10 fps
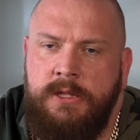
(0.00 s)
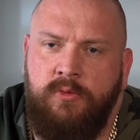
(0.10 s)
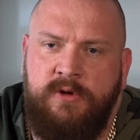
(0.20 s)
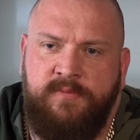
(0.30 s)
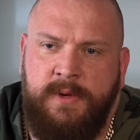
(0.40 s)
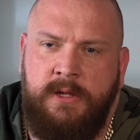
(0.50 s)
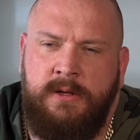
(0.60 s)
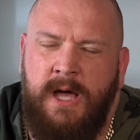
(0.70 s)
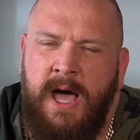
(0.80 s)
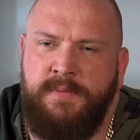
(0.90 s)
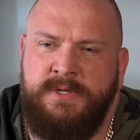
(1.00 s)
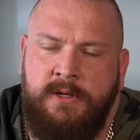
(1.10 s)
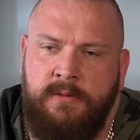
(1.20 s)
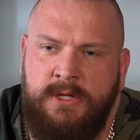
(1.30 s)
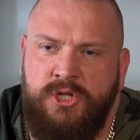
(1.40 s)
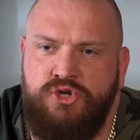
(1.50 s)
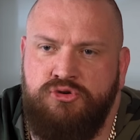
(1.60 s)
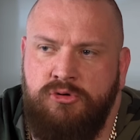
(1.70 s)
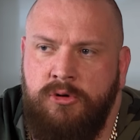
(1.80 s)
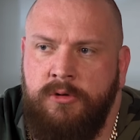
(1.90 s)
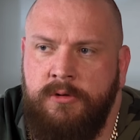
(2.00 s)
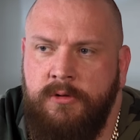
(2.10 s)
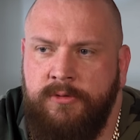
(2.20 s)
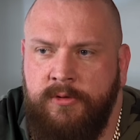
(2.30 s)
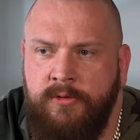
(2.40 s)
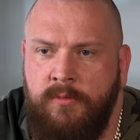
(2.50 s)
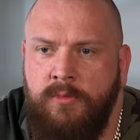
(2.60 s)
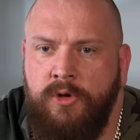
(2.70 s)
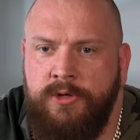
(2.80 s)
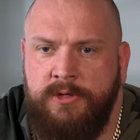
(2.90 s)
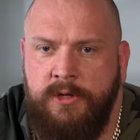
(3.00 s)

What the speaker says: They would have been absolutely drawn through the mud.